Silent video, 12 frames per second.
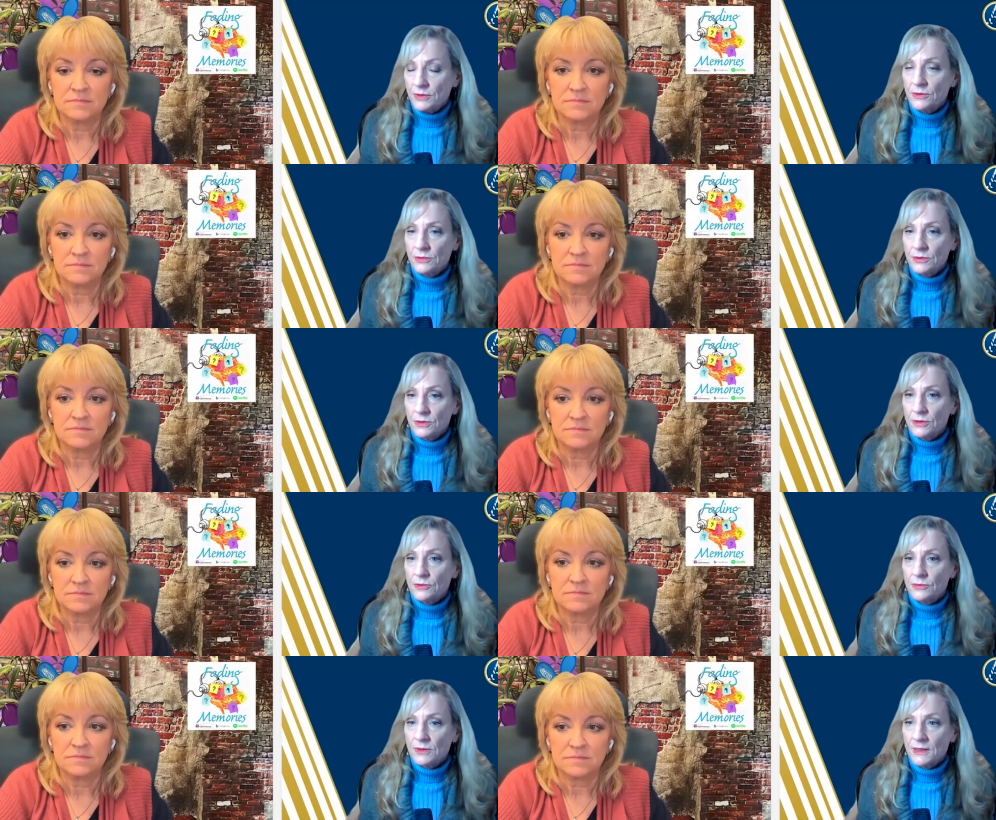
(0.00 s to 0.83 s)
Speaker 1: You you
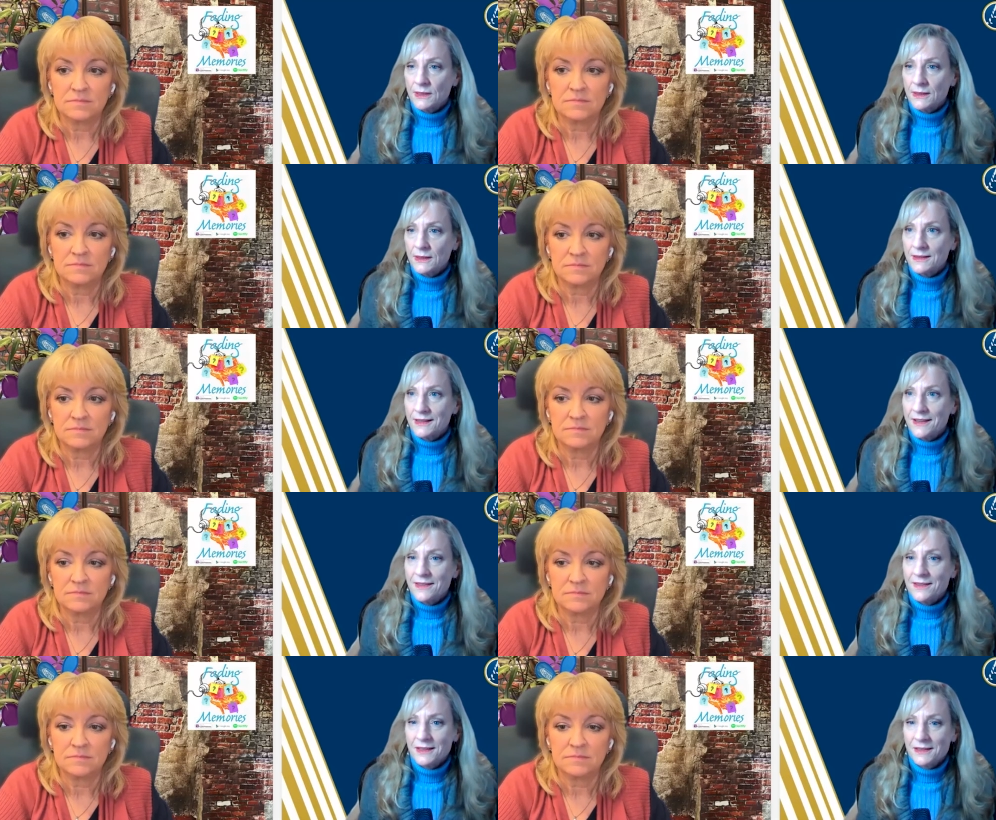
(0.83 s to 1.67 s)
know, I,
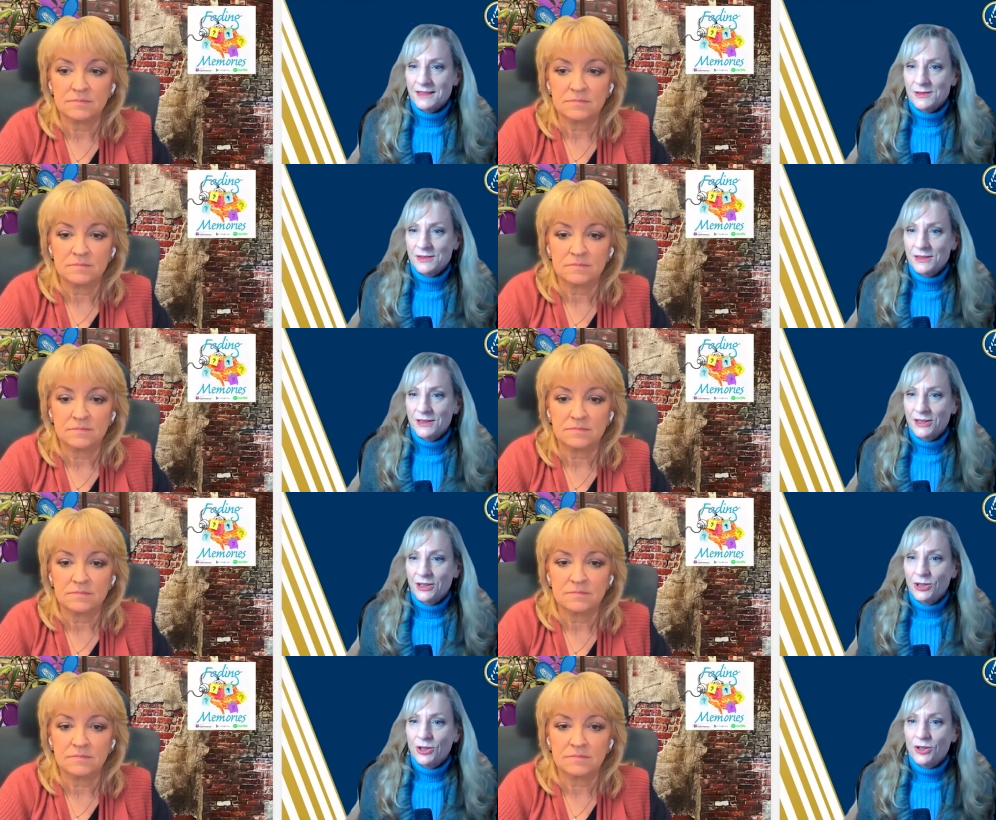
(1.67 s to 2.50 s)
I think it's
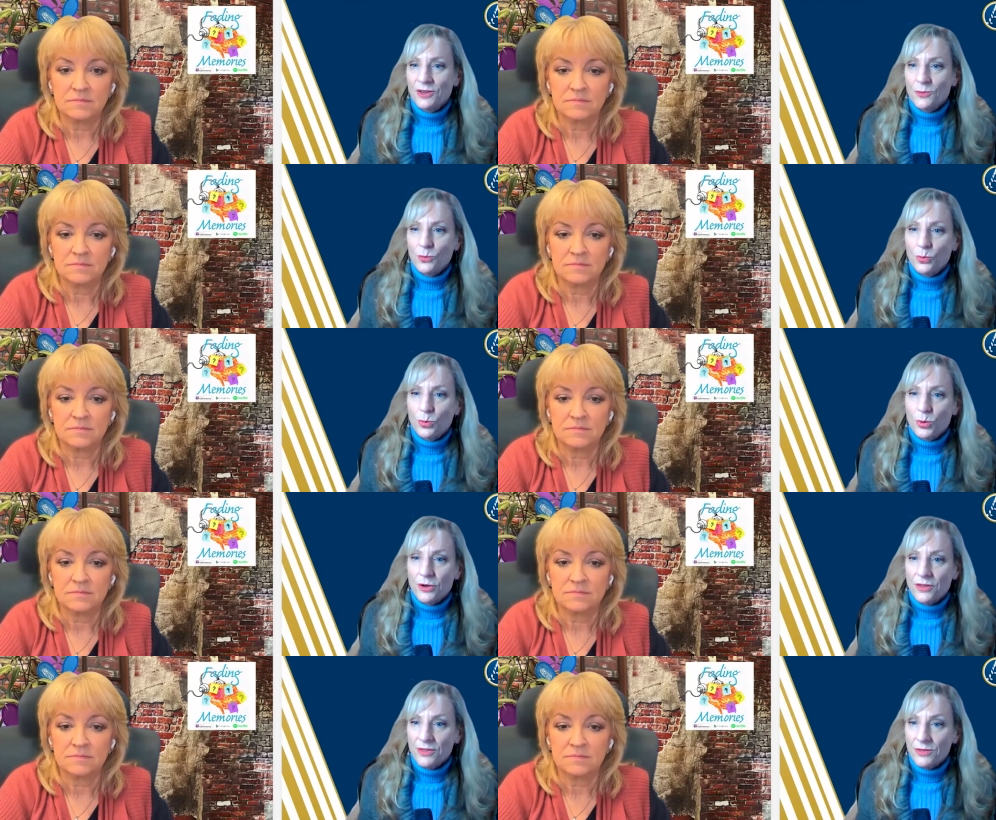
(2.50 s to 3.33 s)

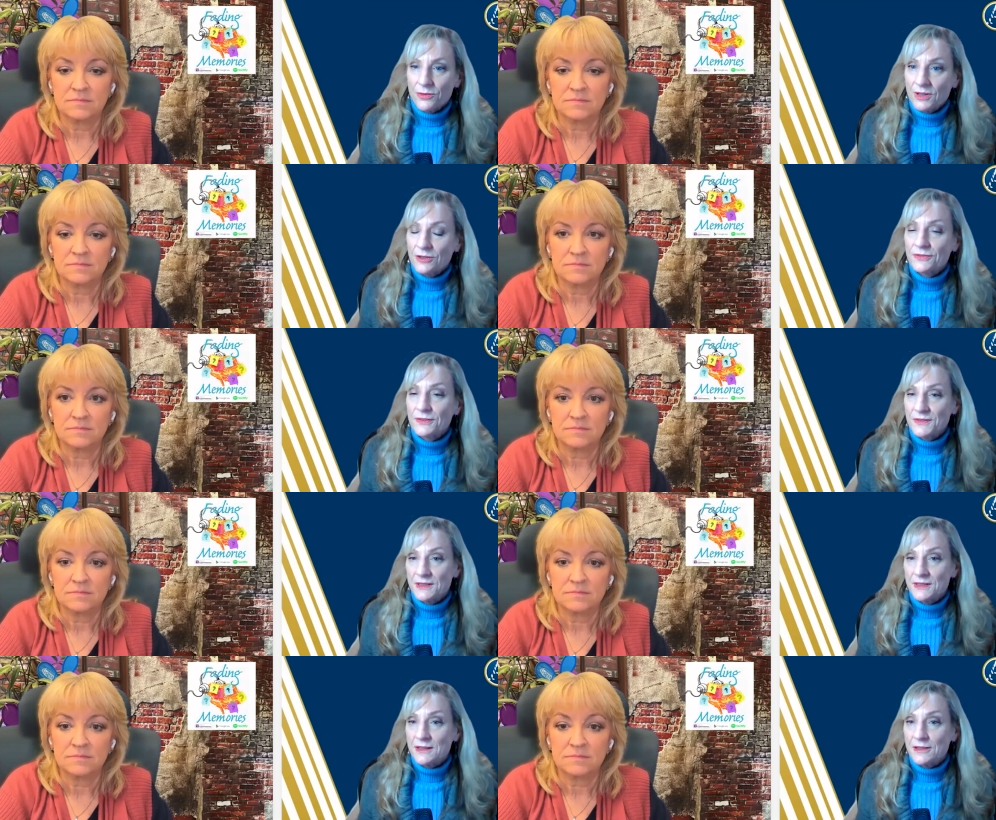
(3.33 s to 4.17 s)
worth
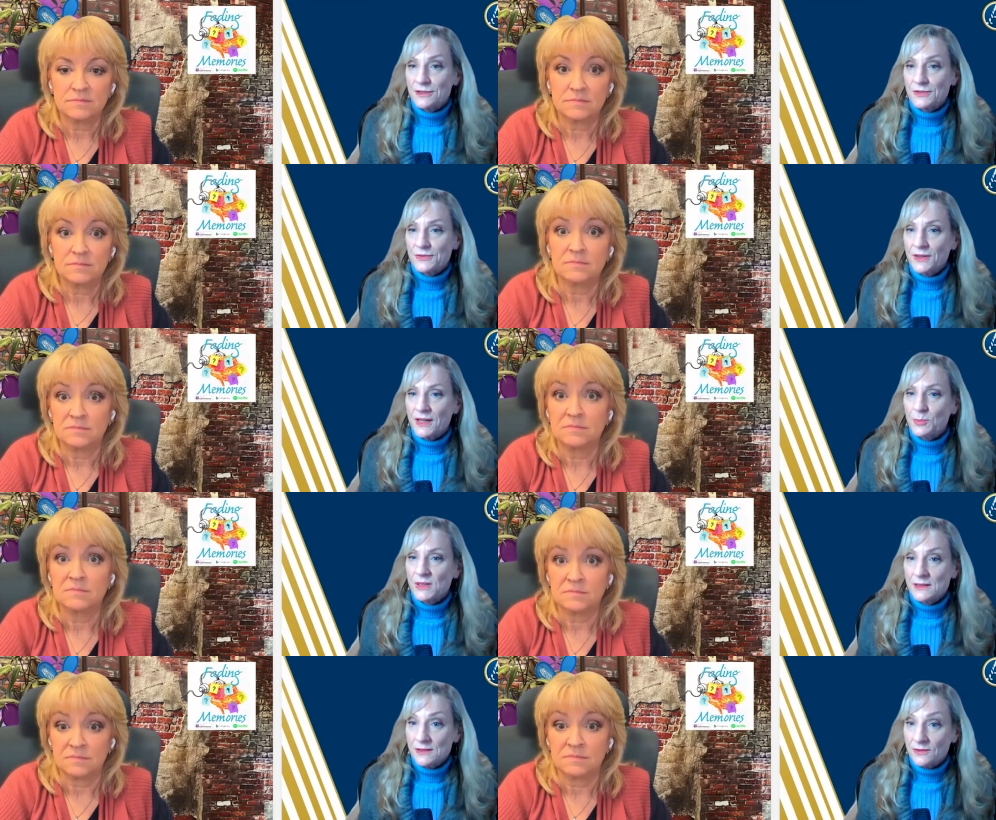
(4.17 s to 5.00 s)
$350 for
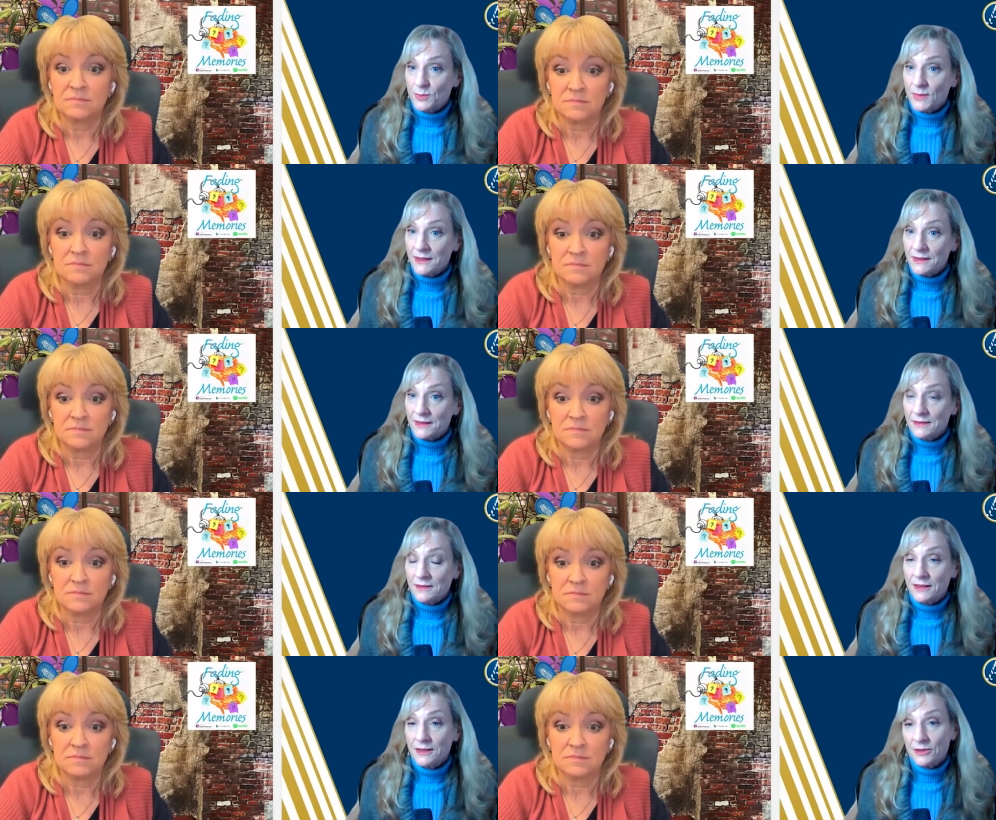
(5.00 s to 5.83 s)
that peace of mind.
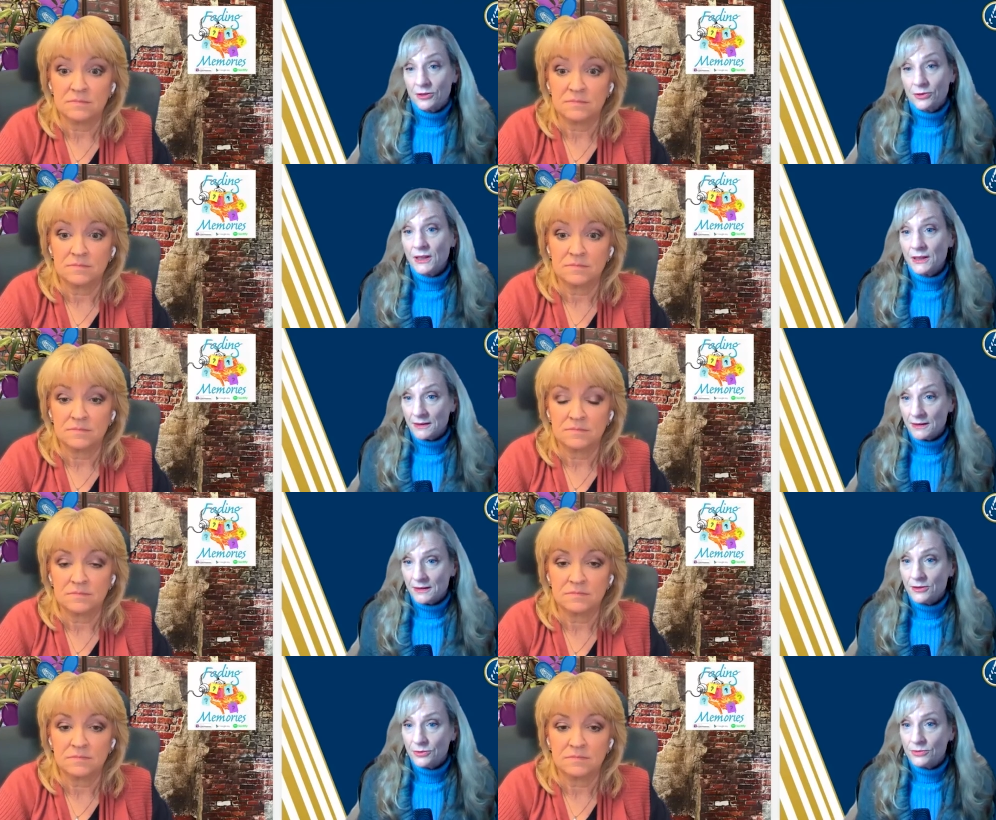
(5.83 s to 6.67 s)
Like, okay, I
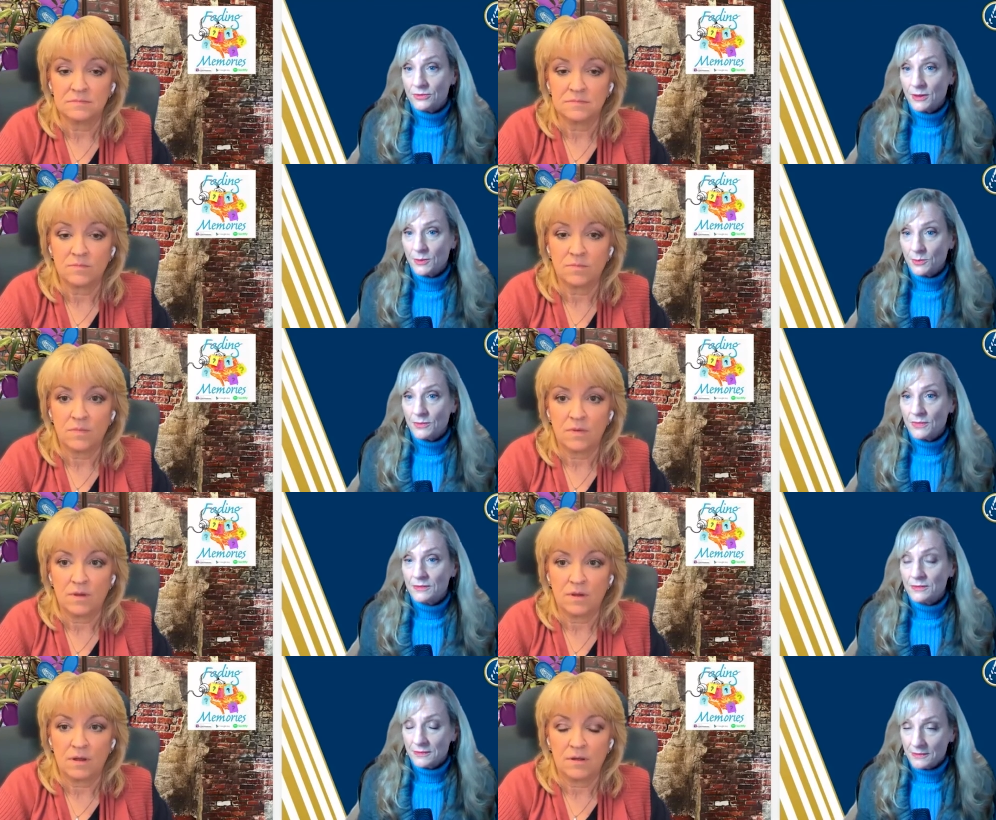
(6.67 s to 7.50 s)
know I'm
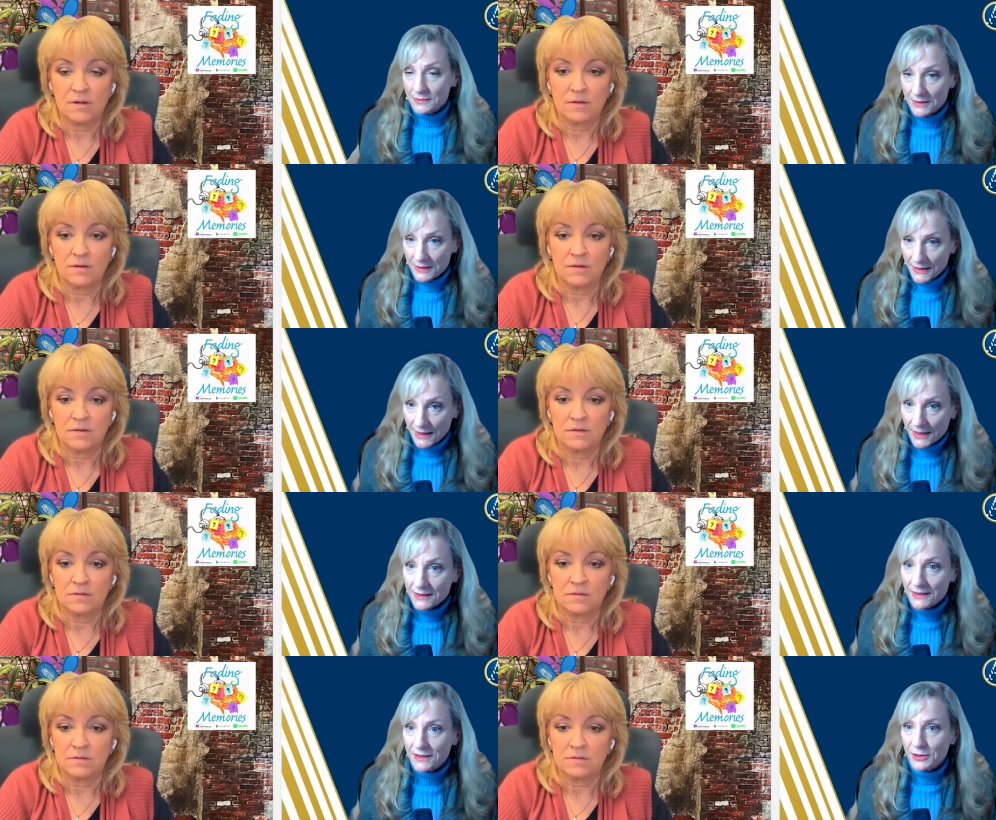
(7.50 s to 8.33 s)

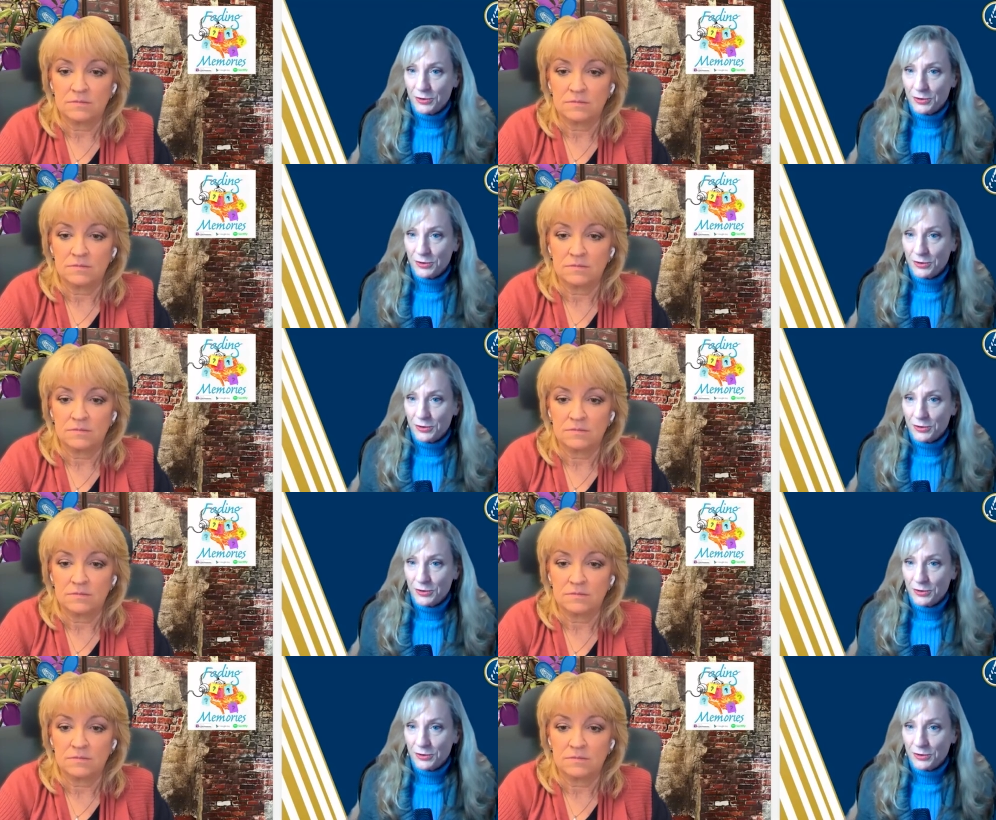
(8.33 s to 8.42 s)
heading in